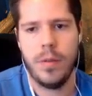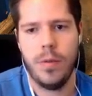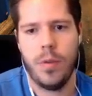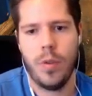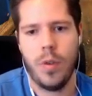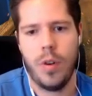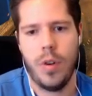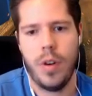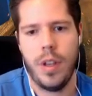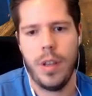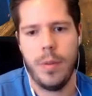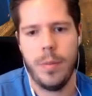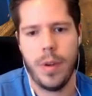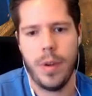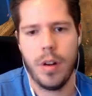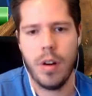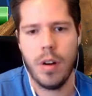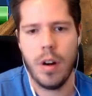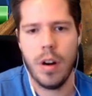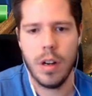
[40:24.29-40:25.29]
for the
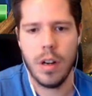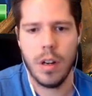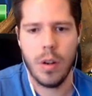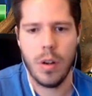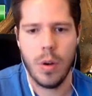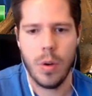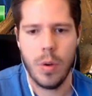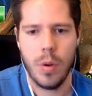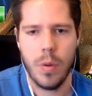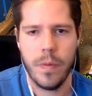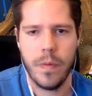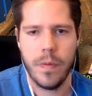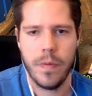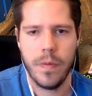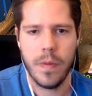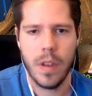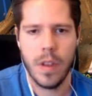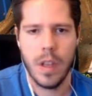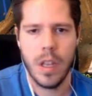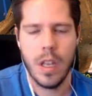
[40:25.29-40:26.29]
Macargo.
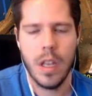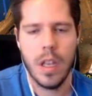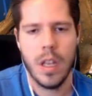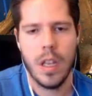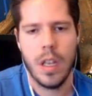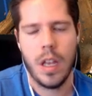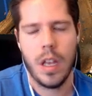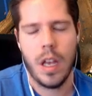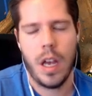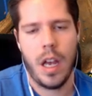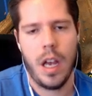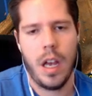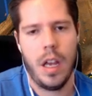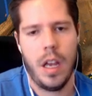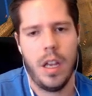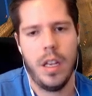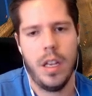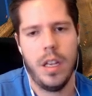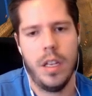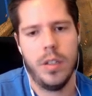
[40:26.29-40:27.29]

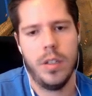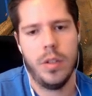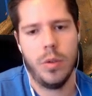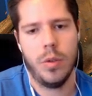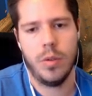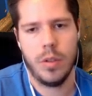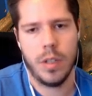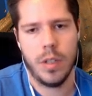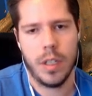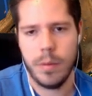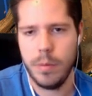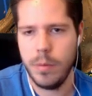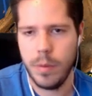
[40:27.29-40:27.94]
I don't